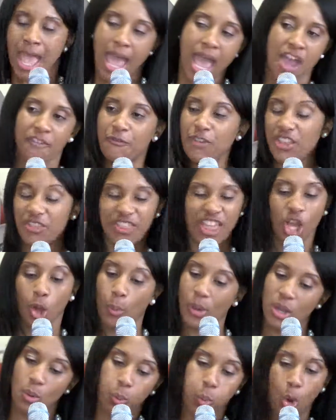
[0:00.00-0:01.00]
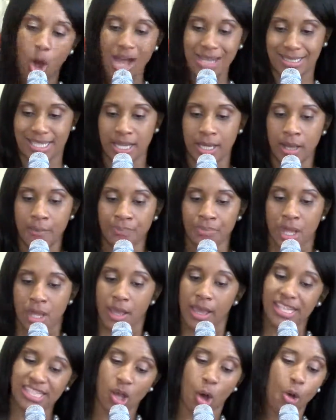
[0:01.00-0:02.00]
everything we want
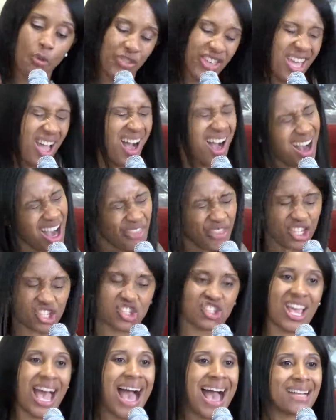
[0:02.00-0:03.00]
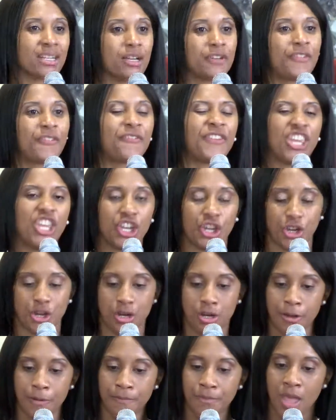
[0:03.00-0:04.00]
is on the other side of fear,
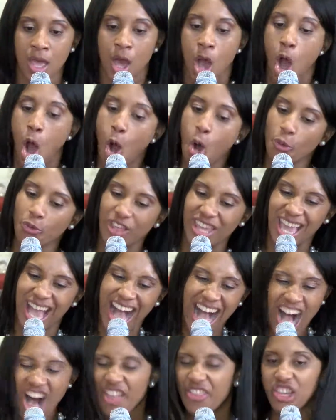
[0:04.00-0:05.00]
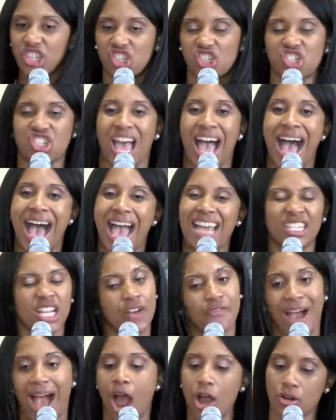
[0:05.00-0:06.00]
on the other side
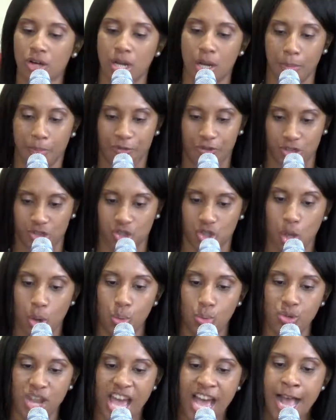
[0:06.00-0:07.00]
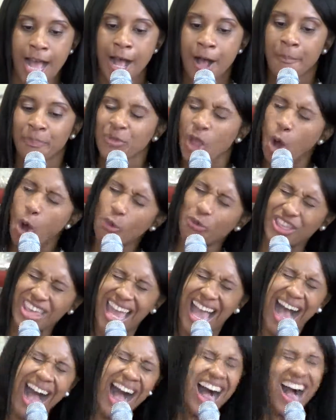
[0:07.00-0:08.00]
of our comfort zone, on
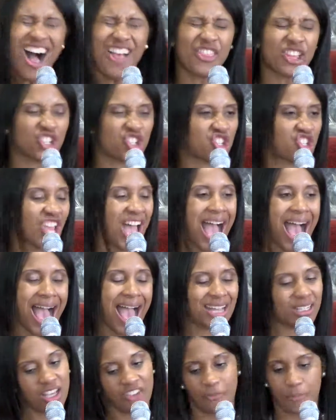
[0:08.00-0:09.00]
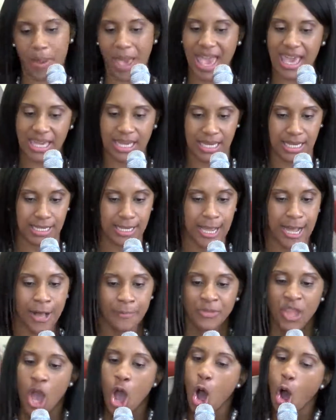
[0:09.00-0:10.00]
the other side of pain,
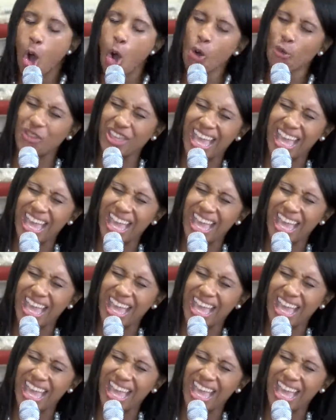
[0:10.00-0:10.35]
on